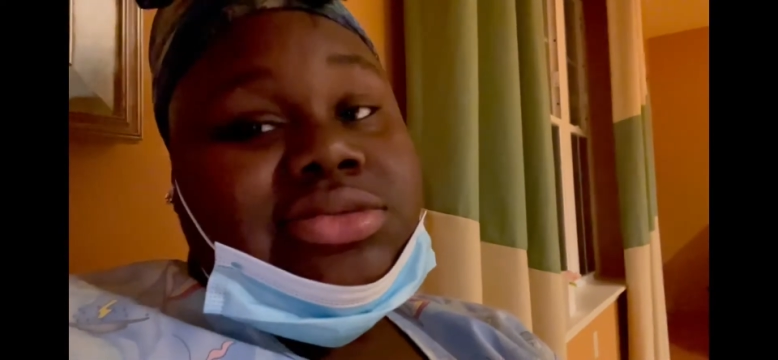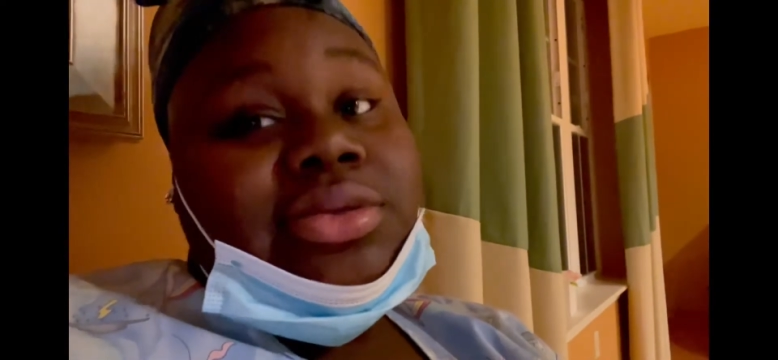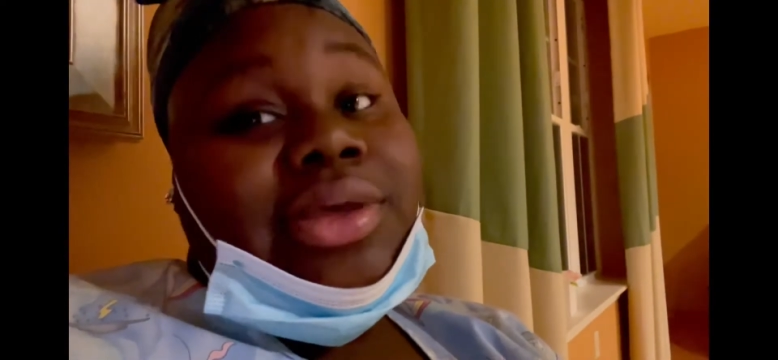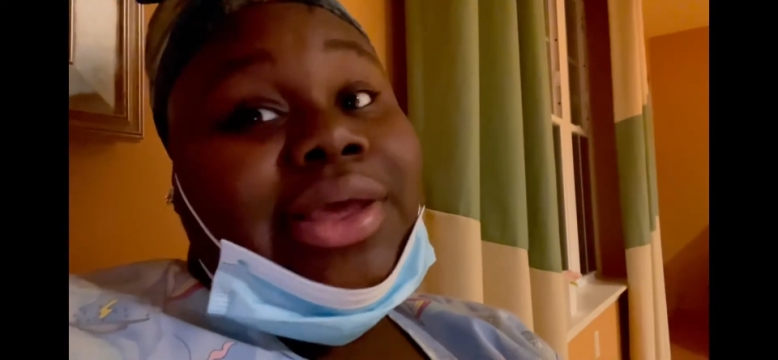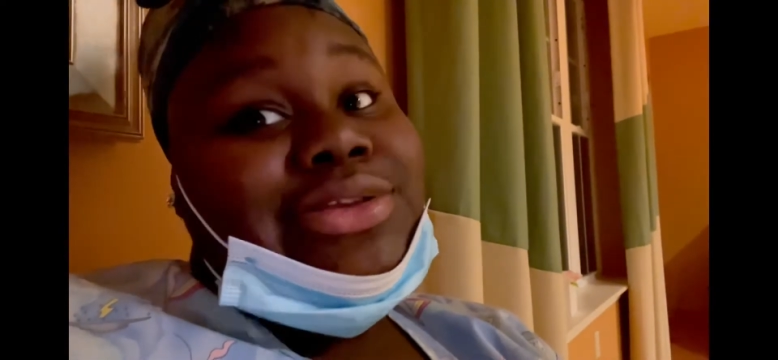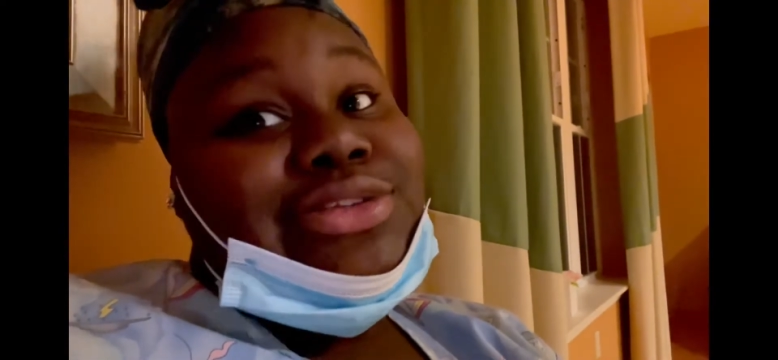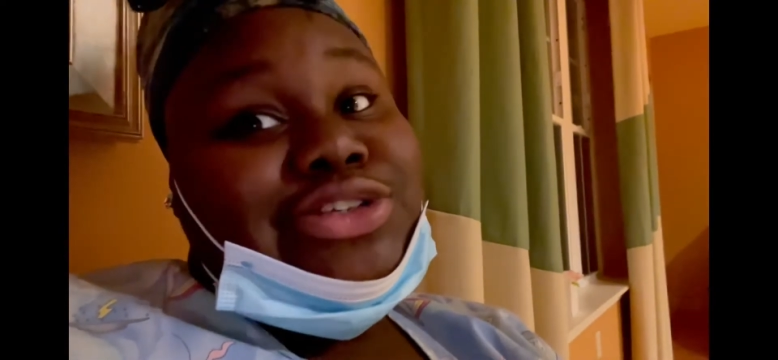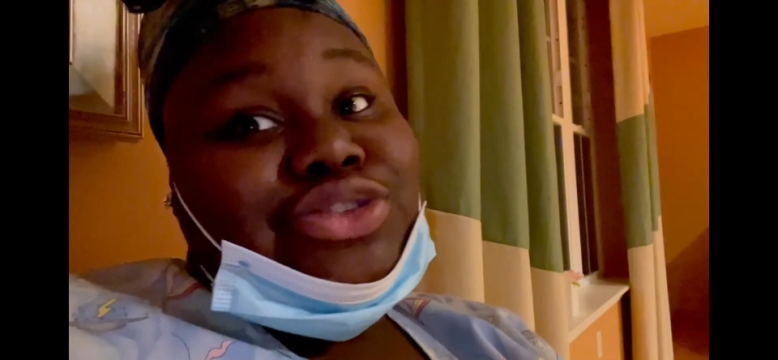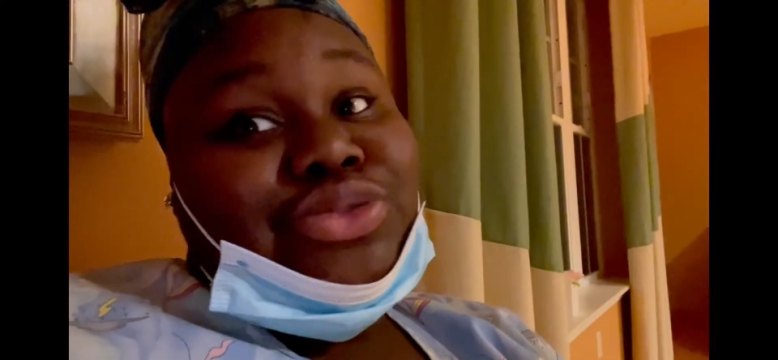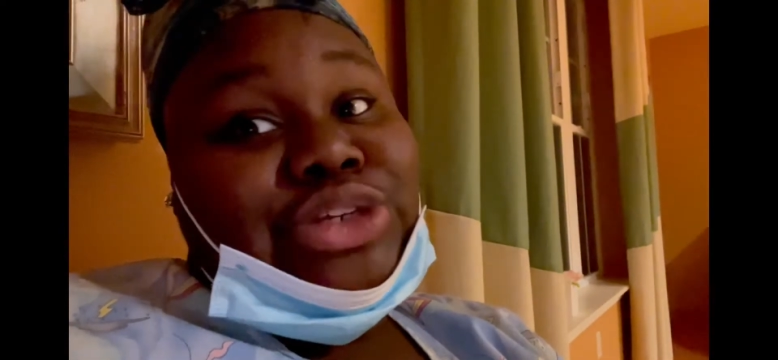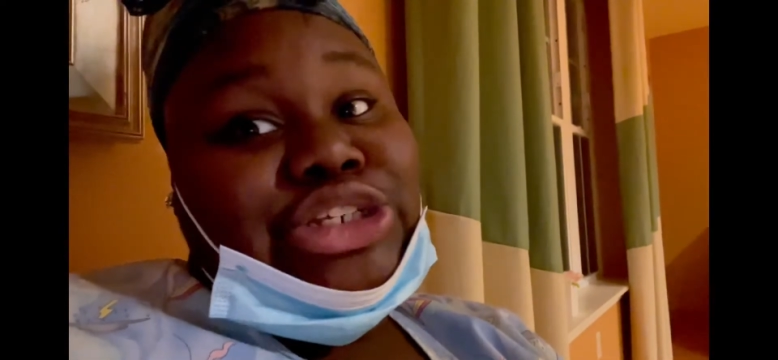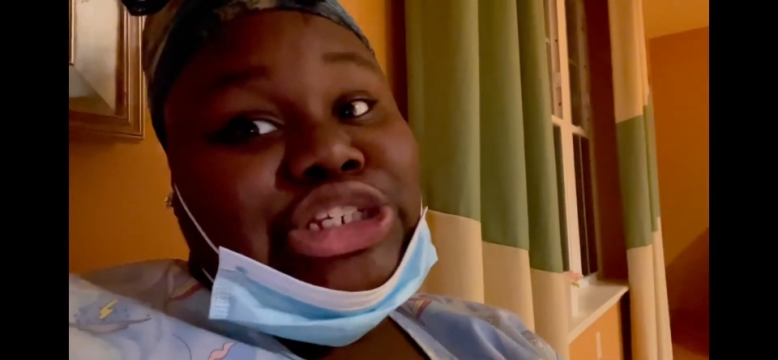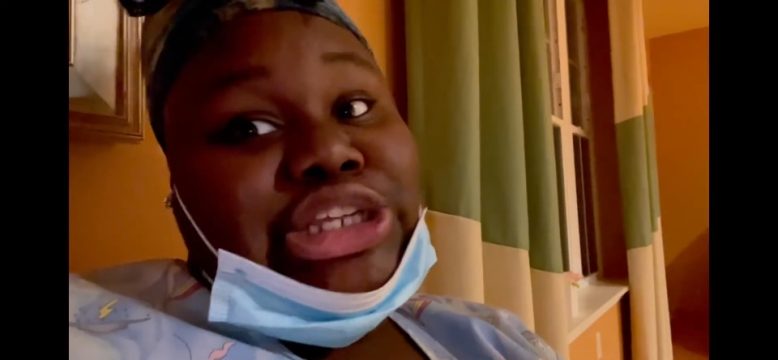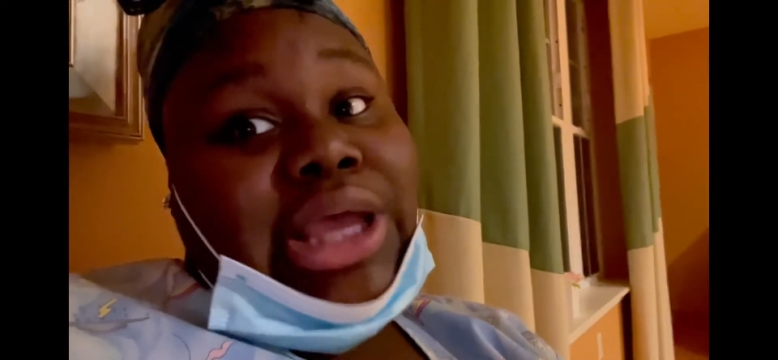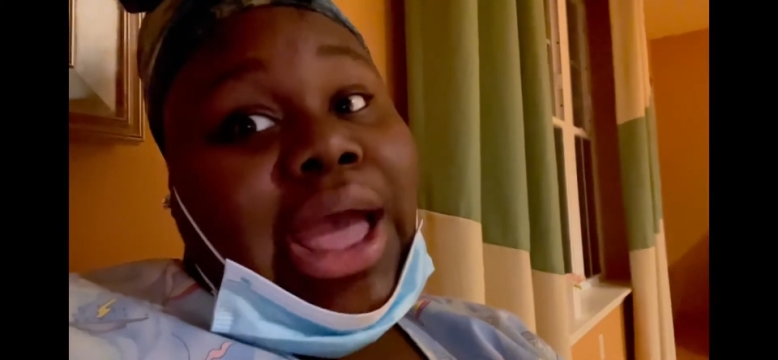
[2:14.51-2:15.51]
in the
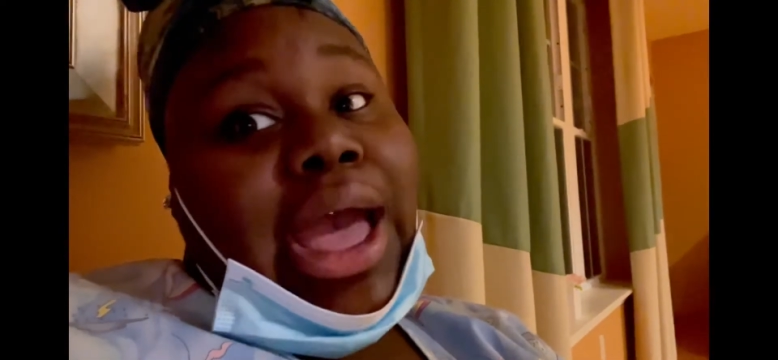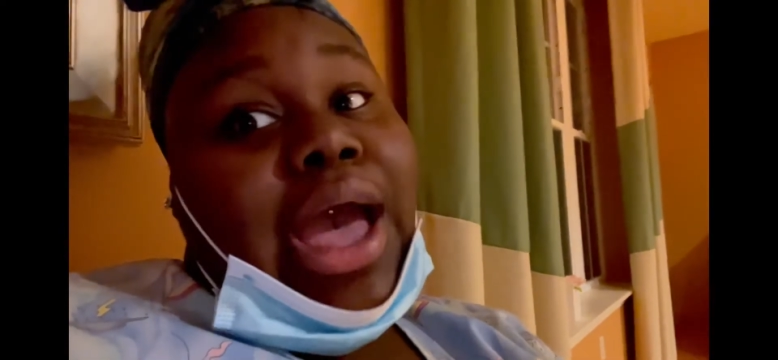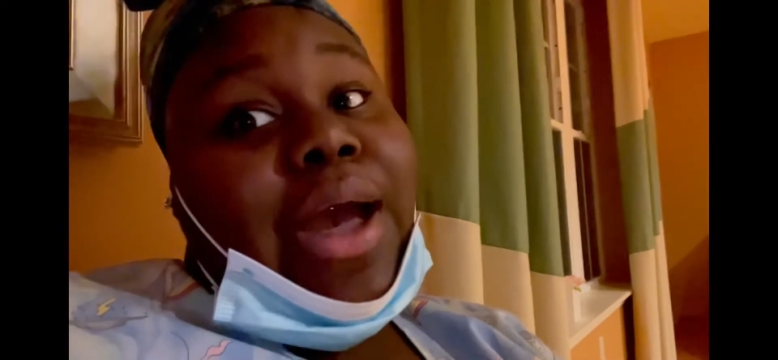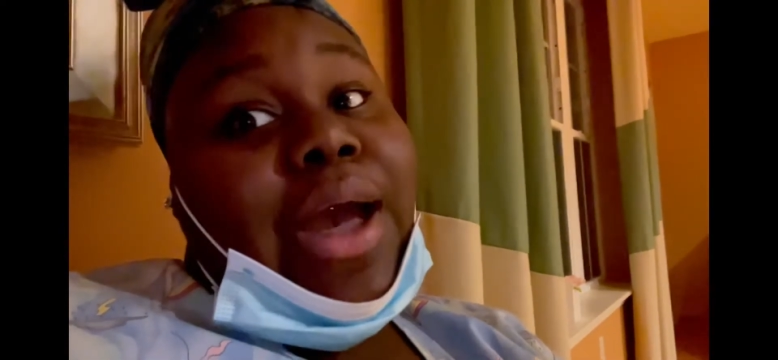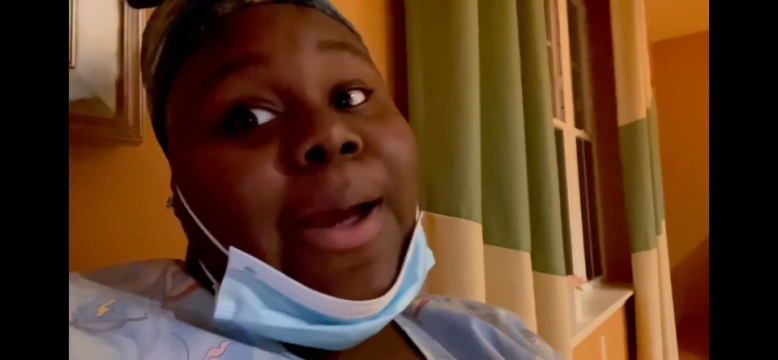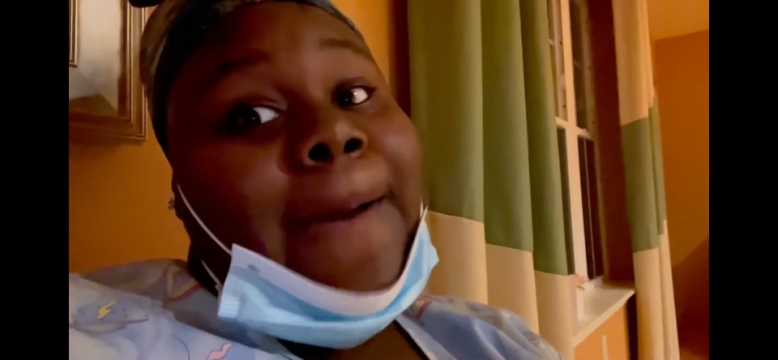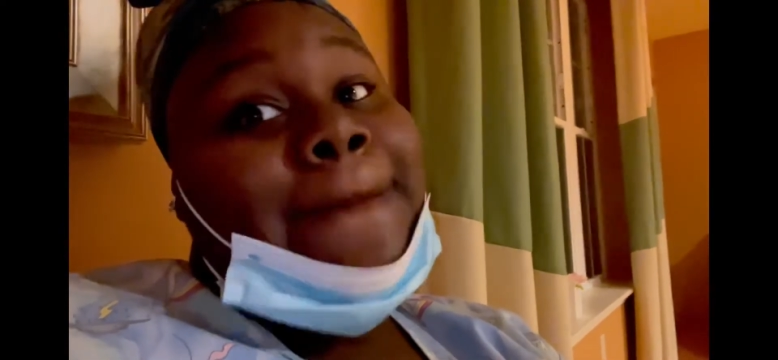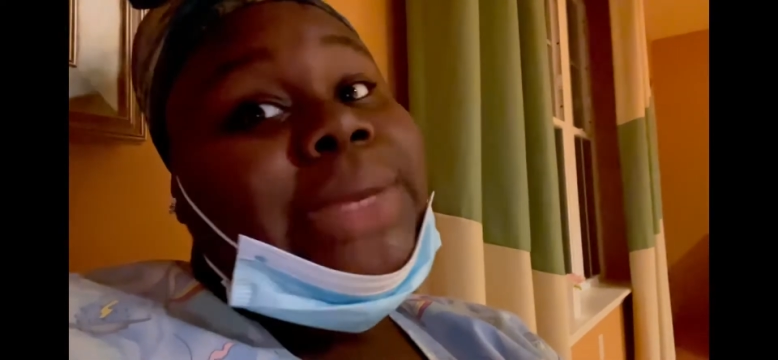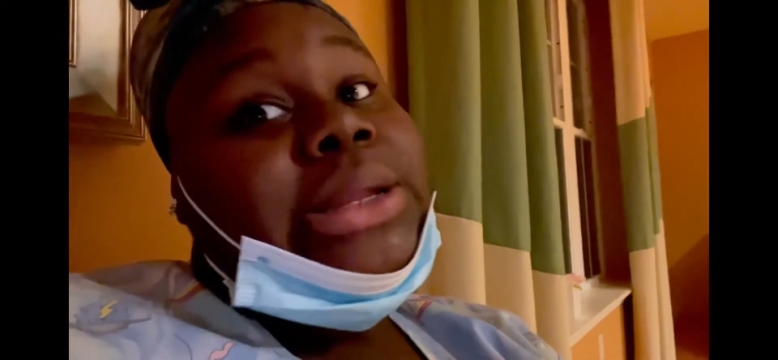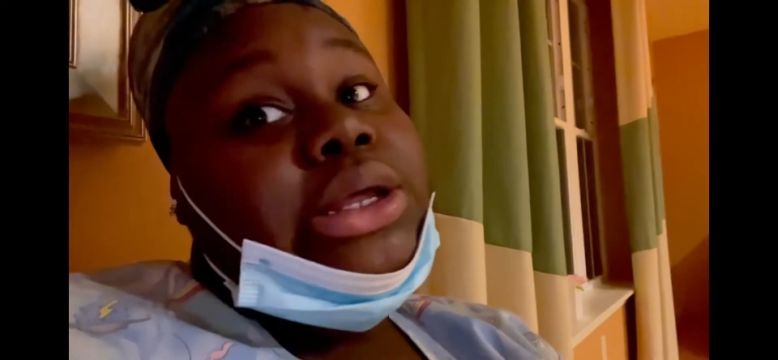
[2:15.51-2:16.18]
situation i'll